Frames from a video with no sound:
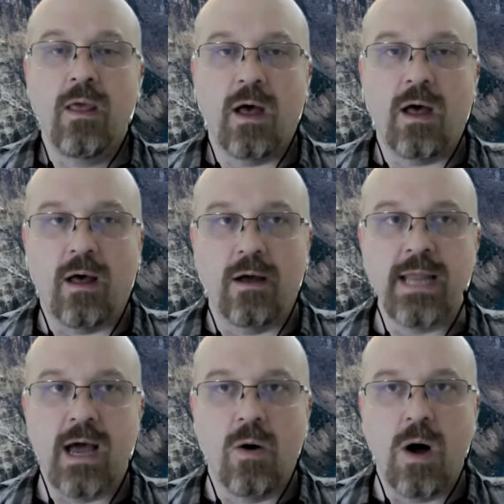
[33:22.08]

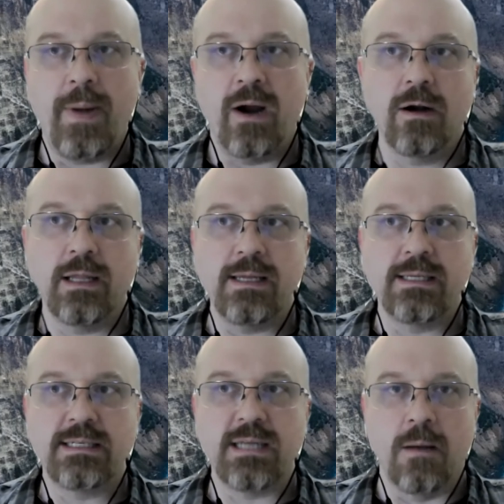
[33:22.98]
Now, apparently
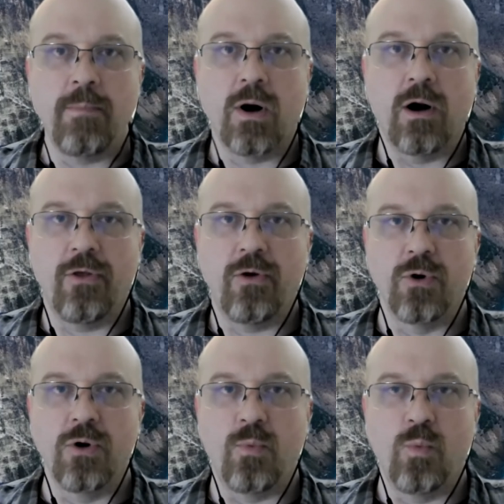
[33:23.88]
some part of the
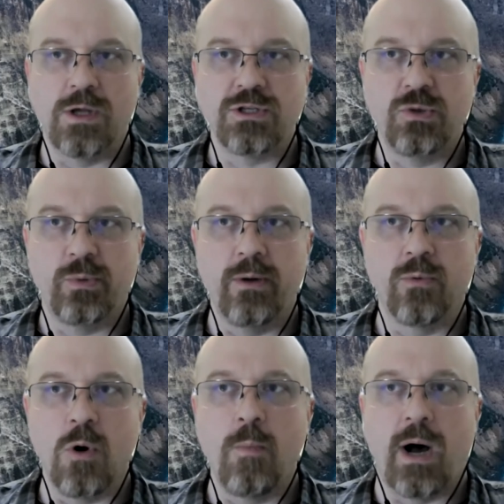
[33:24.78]
group was doing
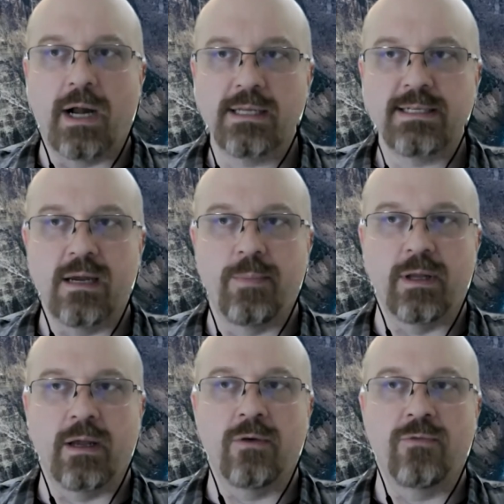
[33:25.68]
robotic
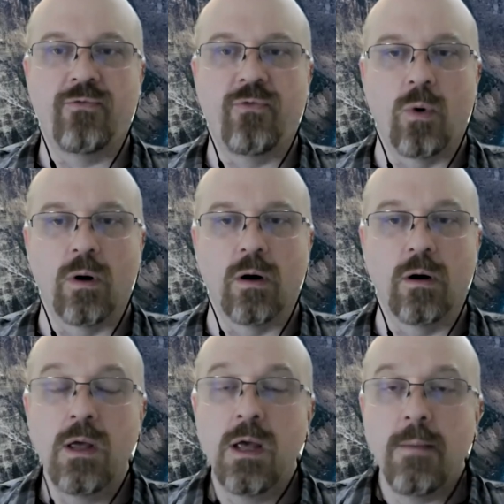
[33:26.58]
sampling for
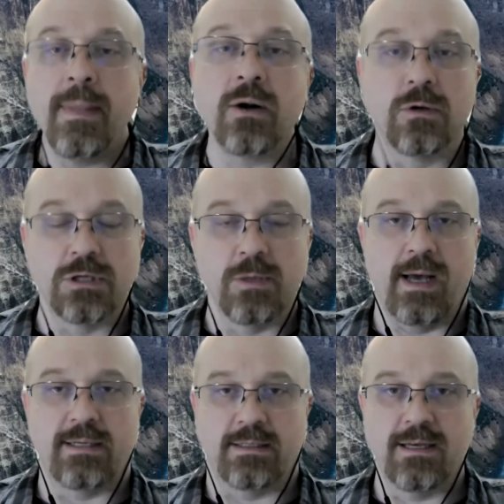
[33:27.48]
mineral
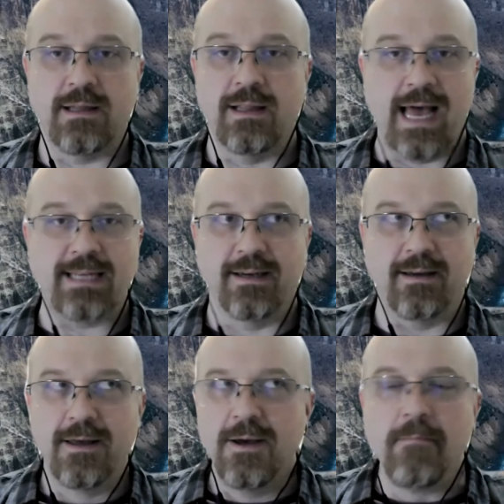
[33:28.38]
deposits, the classic
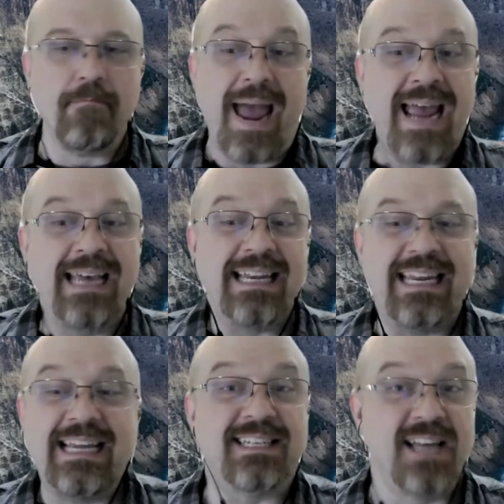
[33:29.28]

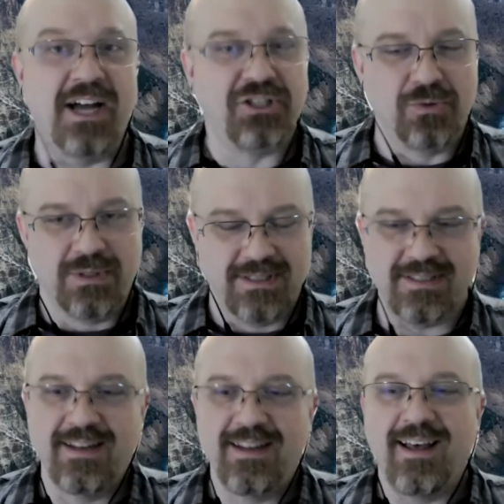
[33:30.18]
manganese nodules,
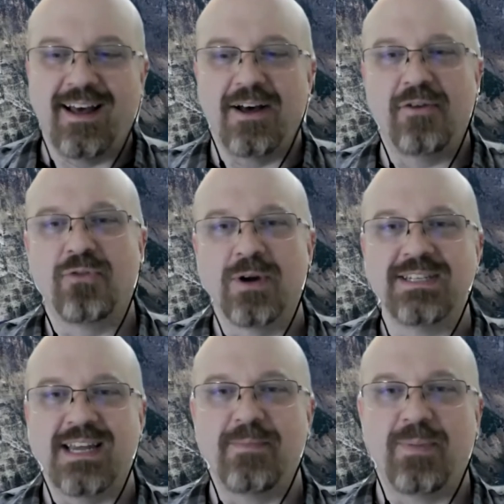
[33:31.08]
for
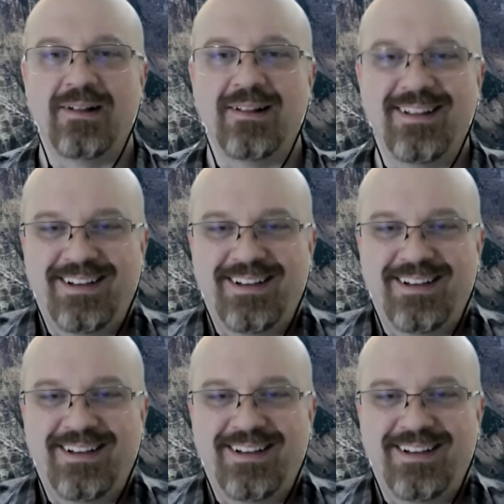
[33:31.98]
example,